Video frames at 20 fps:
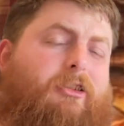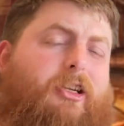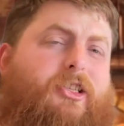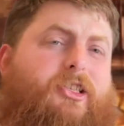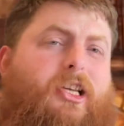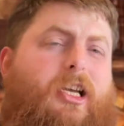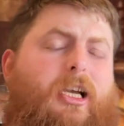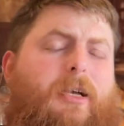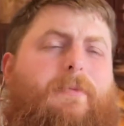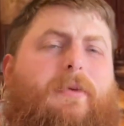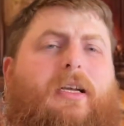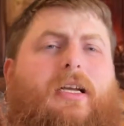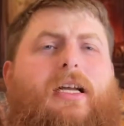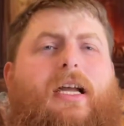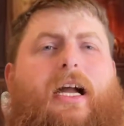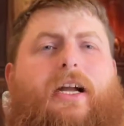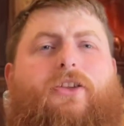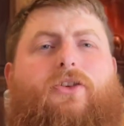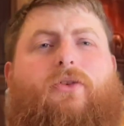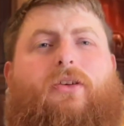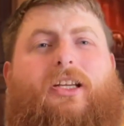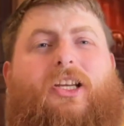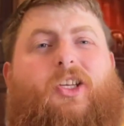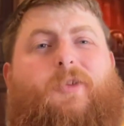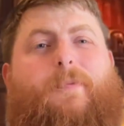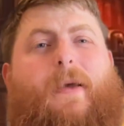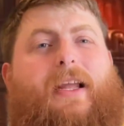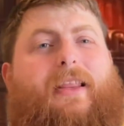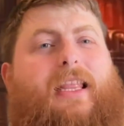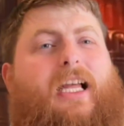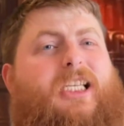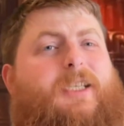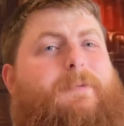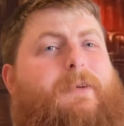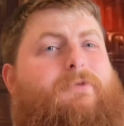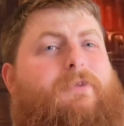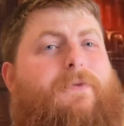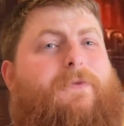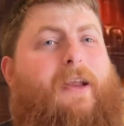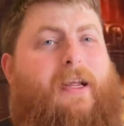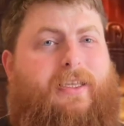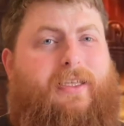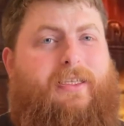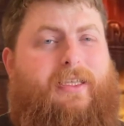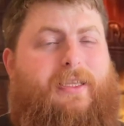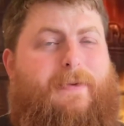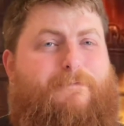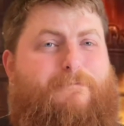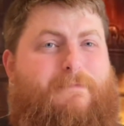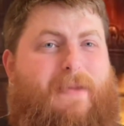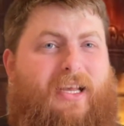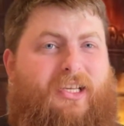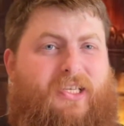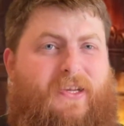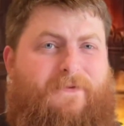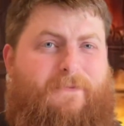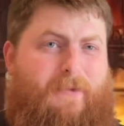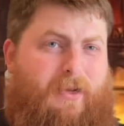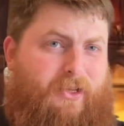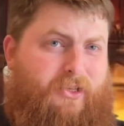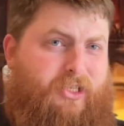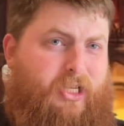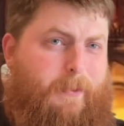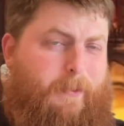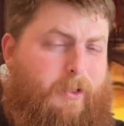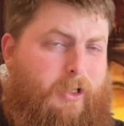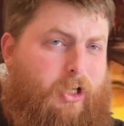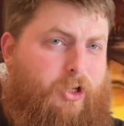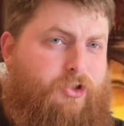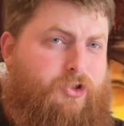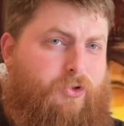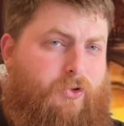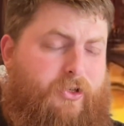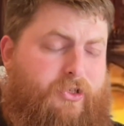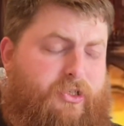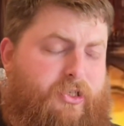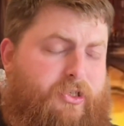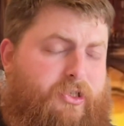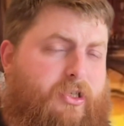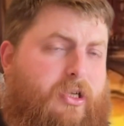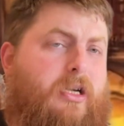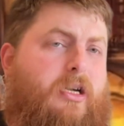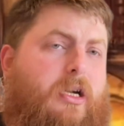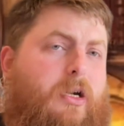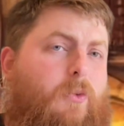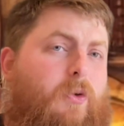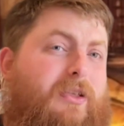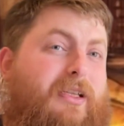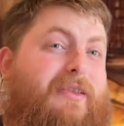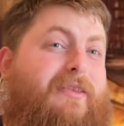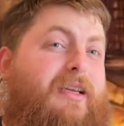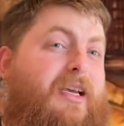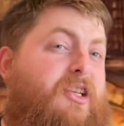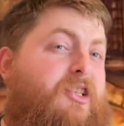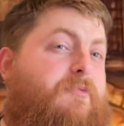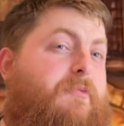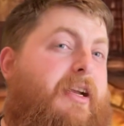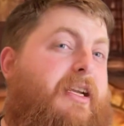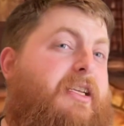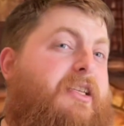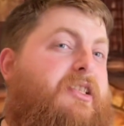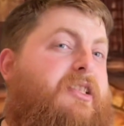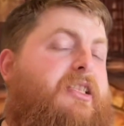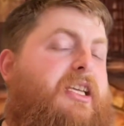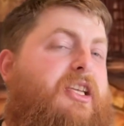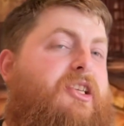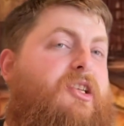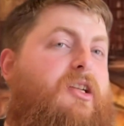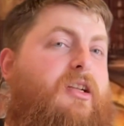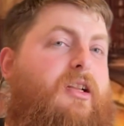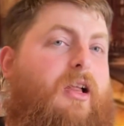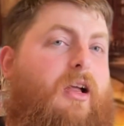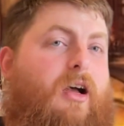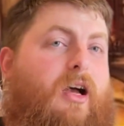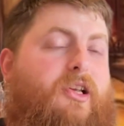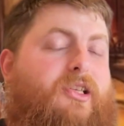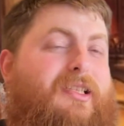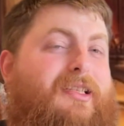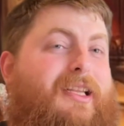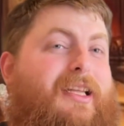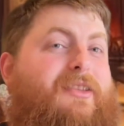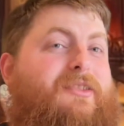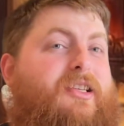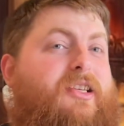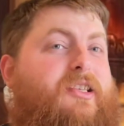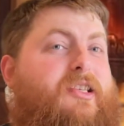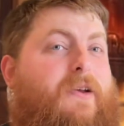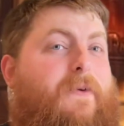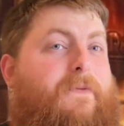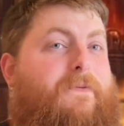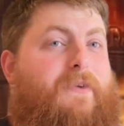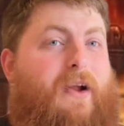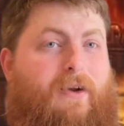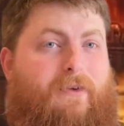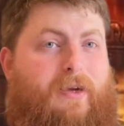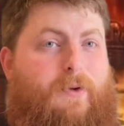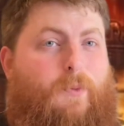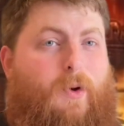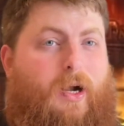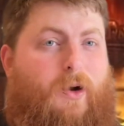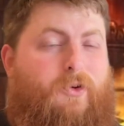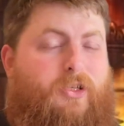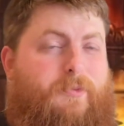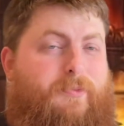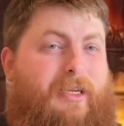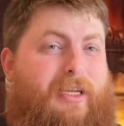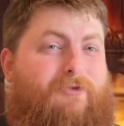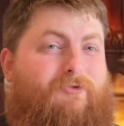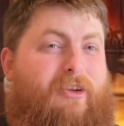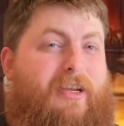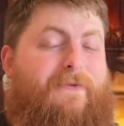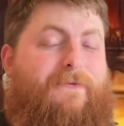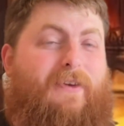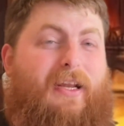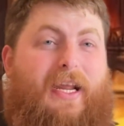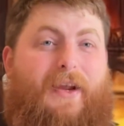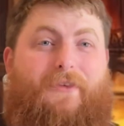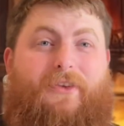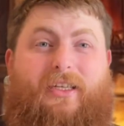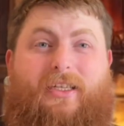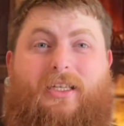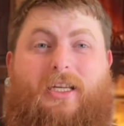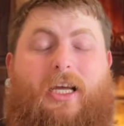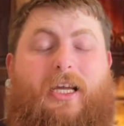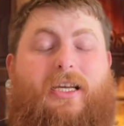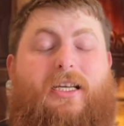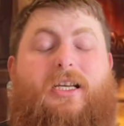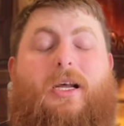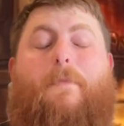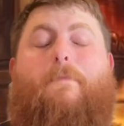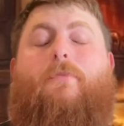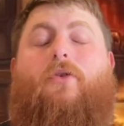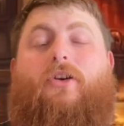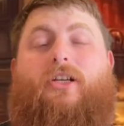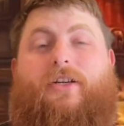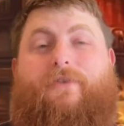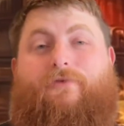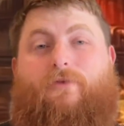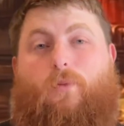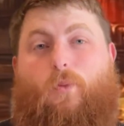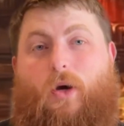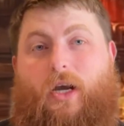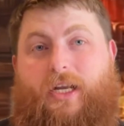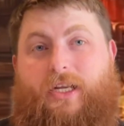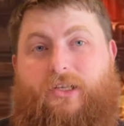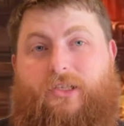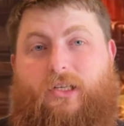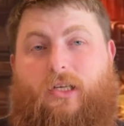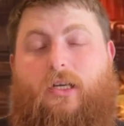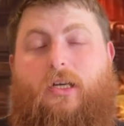term, and you can expect that to be reflected in the massive amount of subclass choices. What it does mean is this class lends itself very well to being reflavoured in a number of different ways.